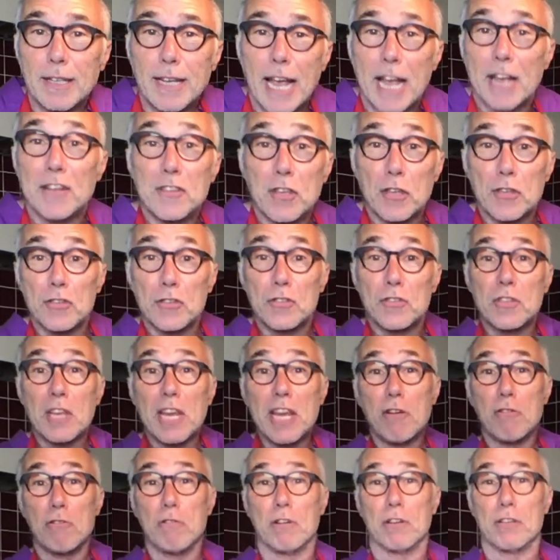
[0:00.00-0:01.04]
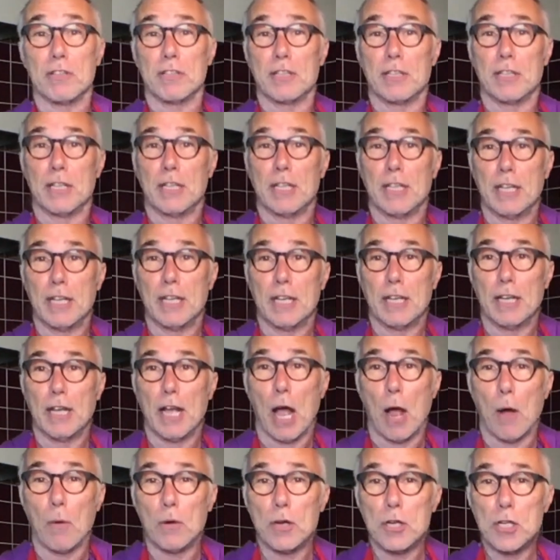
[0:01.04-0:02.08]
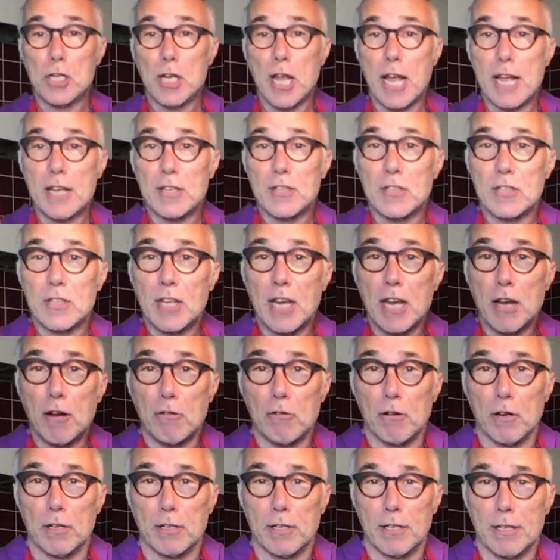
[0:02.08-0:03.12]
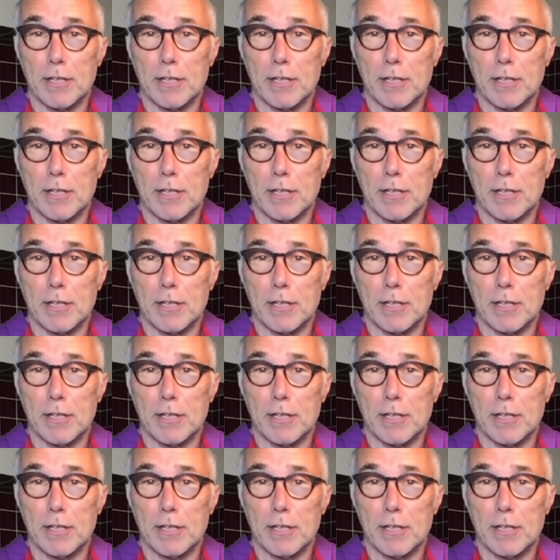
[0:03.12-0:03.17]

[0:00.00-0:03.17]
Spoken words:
It's a secret. I'm going to share a secret.